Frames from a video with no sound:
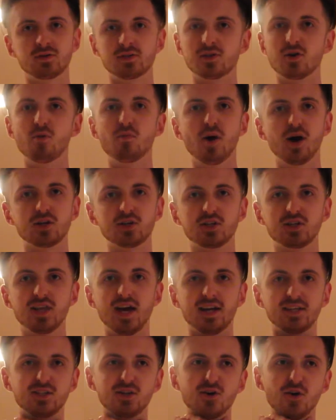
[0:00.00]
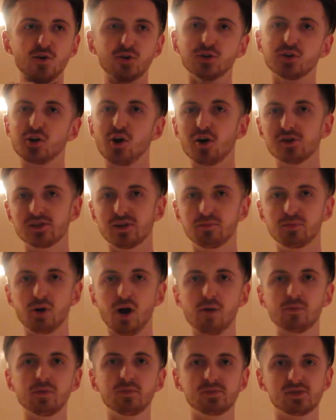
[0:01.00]
so much that you're causing
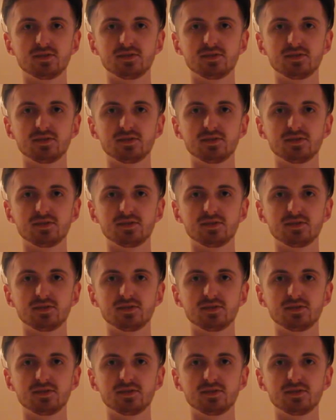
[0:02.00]
problems